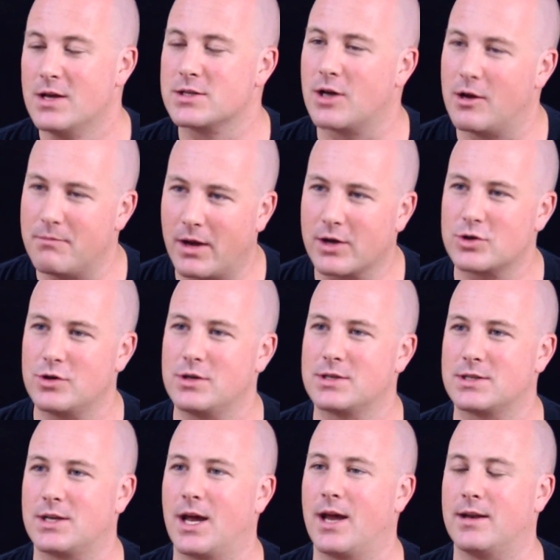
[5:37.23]
So make sure you
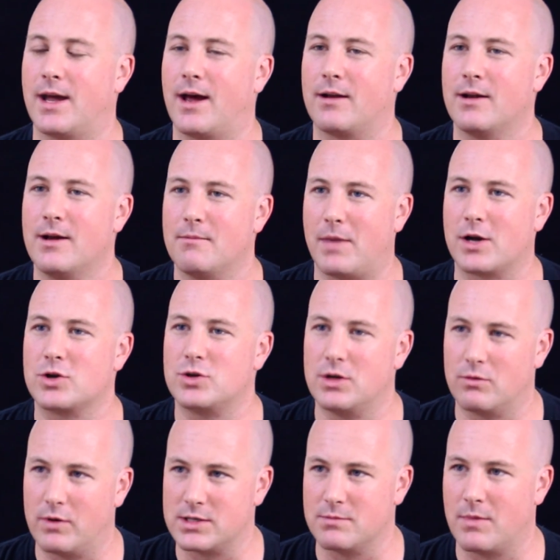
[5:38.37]
stand out, make sure
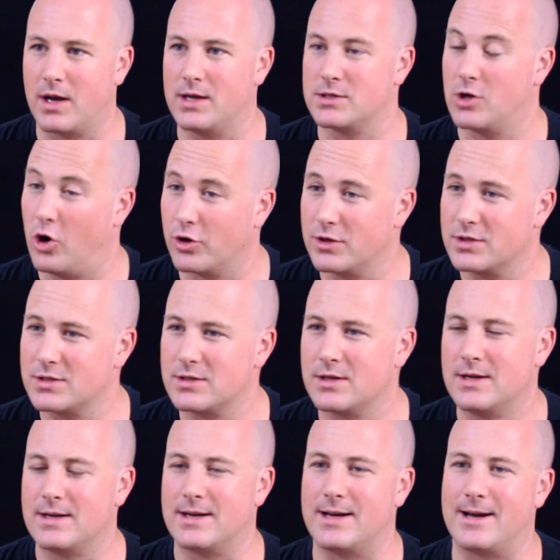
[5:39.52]
your resume is honest
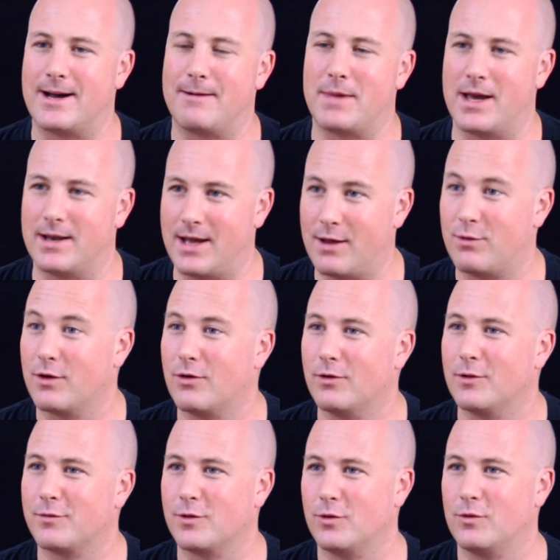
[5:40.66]
and
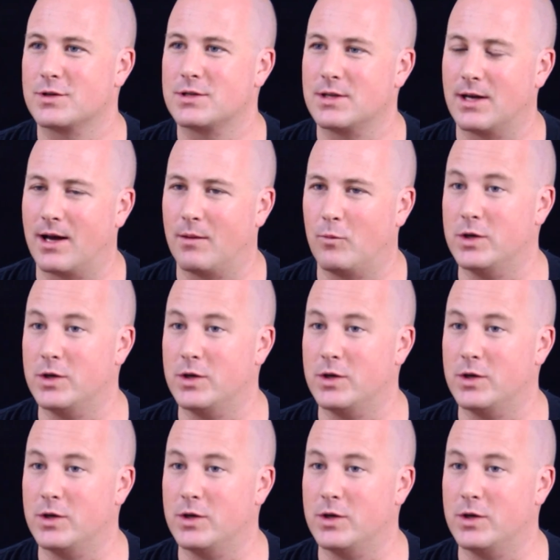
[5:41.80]
ethical, of course.